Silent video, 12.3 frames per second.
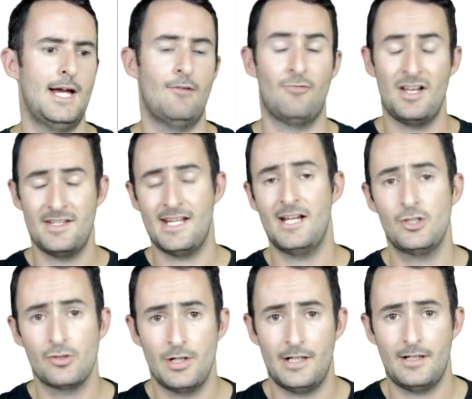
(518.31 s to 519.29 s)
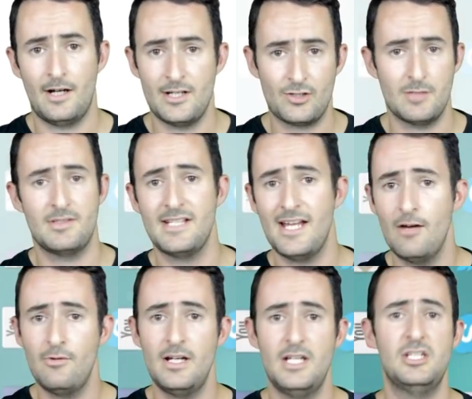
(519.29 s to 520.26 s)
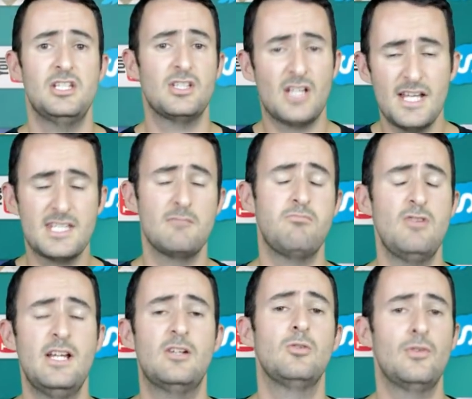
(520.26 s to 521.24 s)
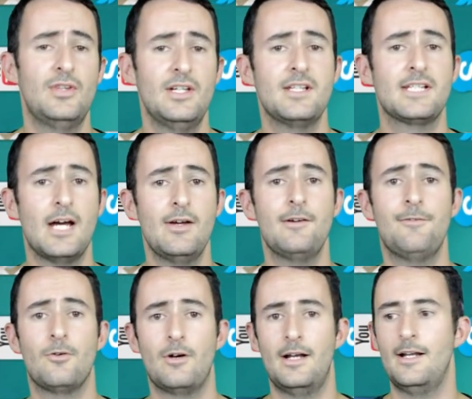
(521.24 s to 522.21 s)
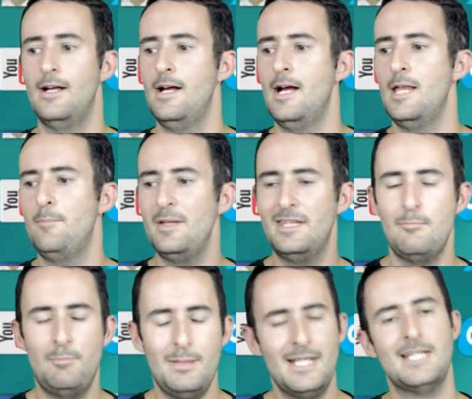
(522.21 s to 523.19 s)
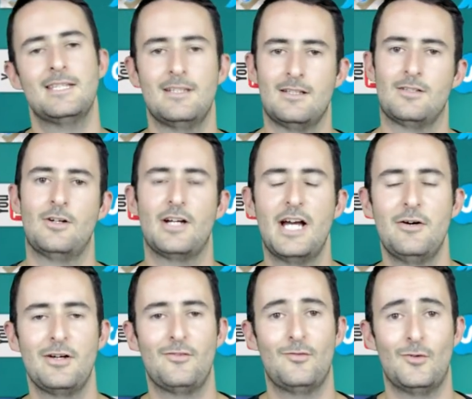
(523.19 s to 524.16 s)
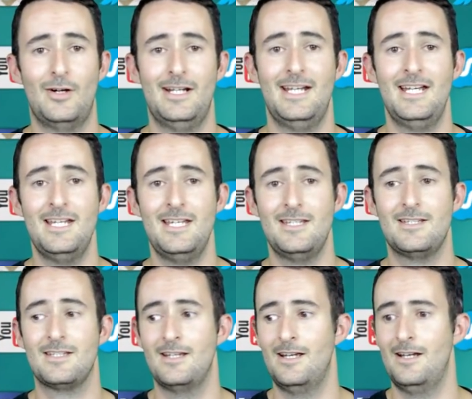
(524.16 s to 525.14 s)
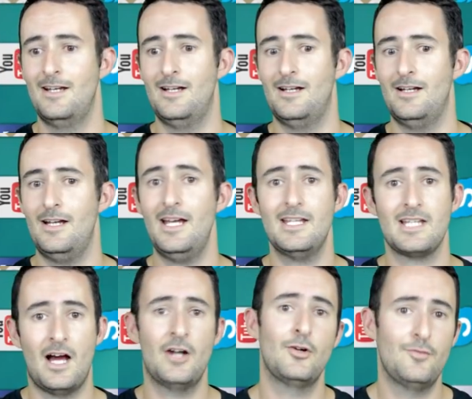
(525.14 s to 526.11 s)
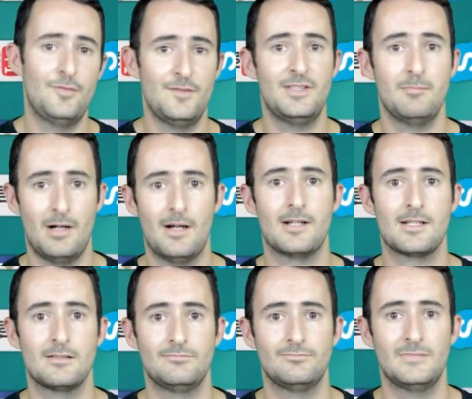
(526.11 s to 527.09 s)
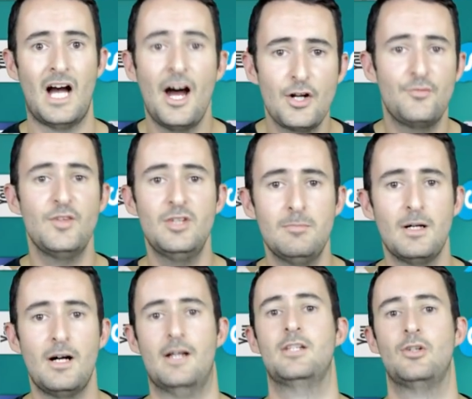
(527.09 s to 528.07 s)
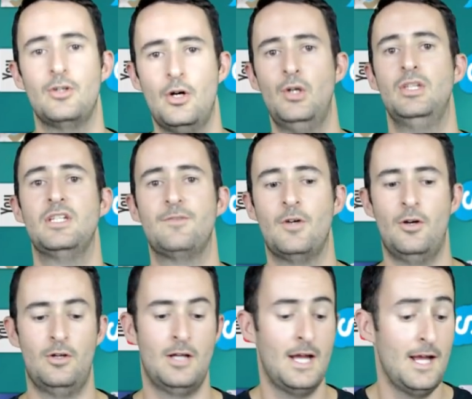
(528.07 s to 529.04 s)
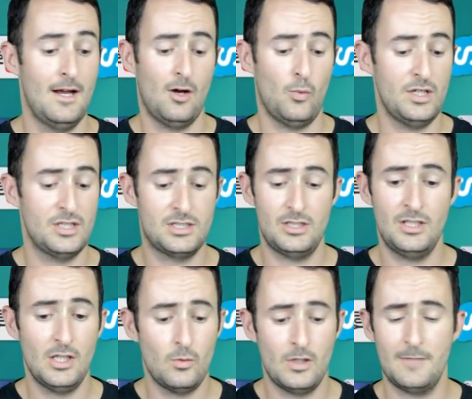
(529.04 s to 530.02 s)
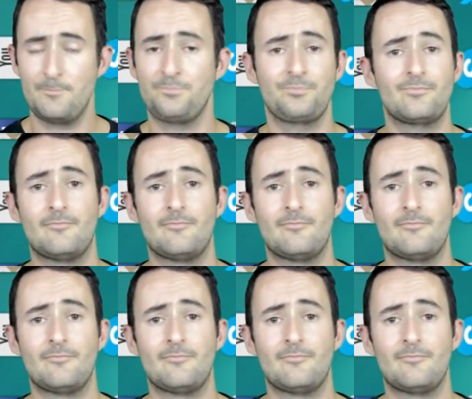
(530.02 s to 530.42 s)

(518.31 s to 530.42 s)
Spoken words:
Runs Android Ice Cream Sandwich. It's got some pretty cool things going for it, but the biggest thing it's got going for it is it's $150. $150, you can own this phone, which, you know what,